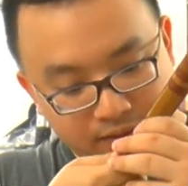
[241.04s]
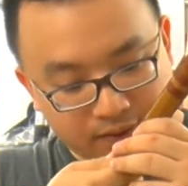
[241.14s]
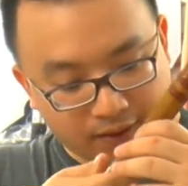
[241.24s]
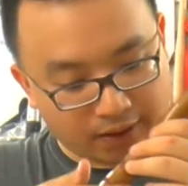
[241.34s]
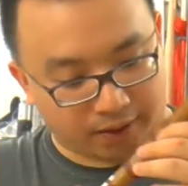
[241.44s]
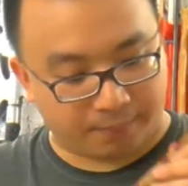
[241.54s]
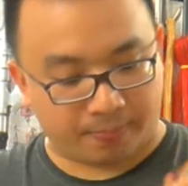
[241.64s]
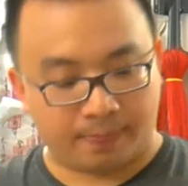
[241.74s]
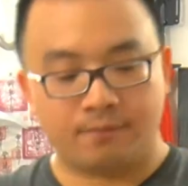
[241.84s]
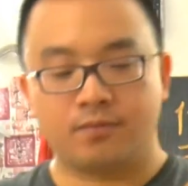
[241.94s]

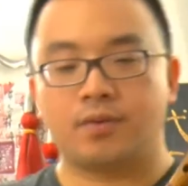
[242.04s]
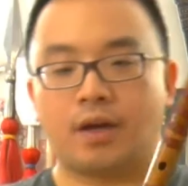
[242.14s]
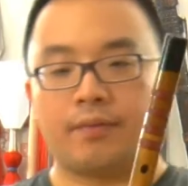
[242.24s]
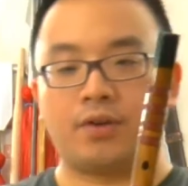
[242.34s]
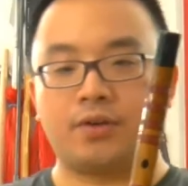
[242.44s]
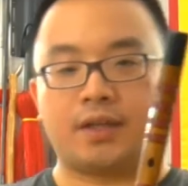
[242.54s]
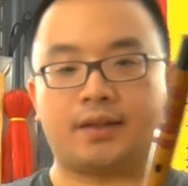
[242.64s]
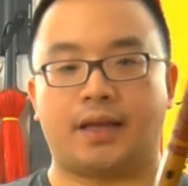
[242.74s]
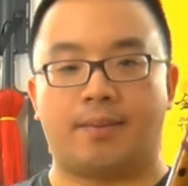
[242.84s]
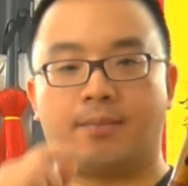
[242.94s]
if you use a
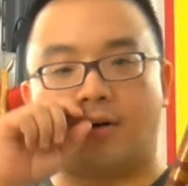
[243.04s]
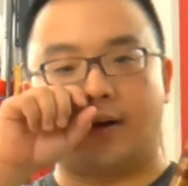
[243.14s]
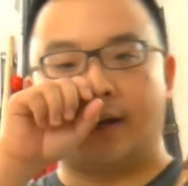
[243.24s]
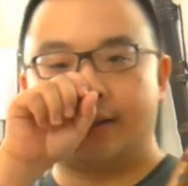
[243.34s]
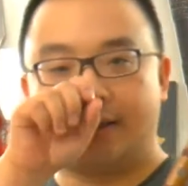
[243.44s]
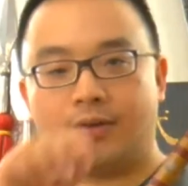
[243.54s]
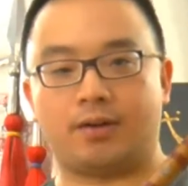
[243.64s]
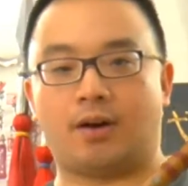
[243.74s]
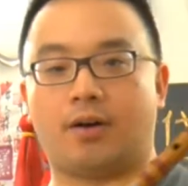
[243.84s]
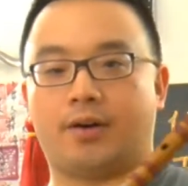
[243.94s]
demo, it's even
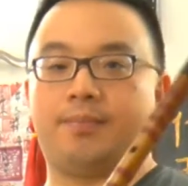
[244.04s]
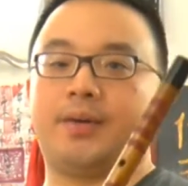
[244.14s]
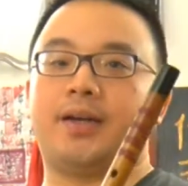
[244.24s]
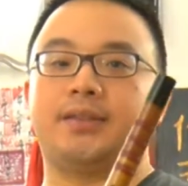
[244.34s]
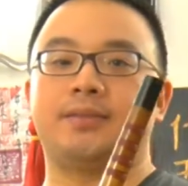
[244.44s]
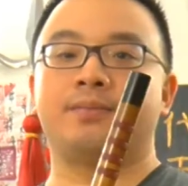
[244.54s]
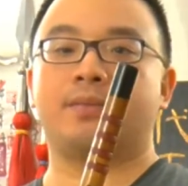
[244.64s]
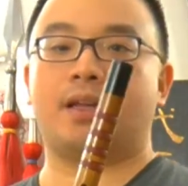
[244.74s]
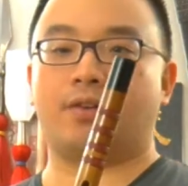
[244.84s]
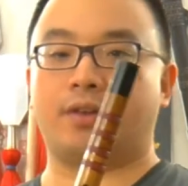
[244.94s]
harder because
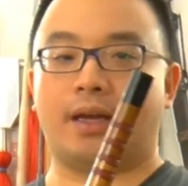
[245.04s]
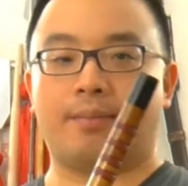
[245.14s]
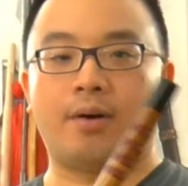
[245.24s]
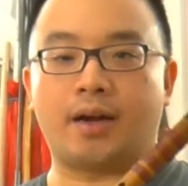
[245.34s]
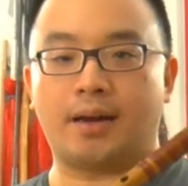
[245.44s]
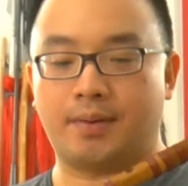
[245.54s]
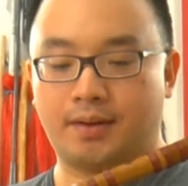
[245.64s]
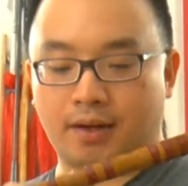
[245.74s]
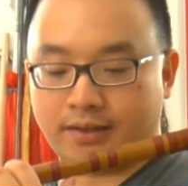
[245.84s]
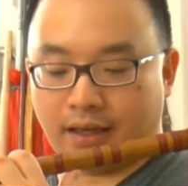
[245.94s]
your demo can be
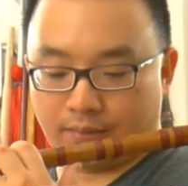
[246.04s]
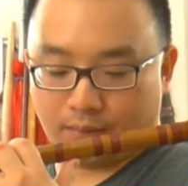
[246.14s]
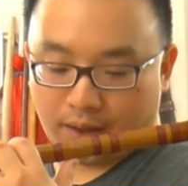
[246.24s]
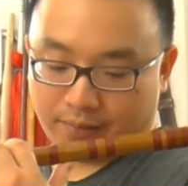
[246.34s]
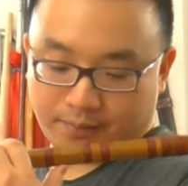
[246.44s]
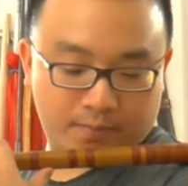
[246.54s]
not set up right.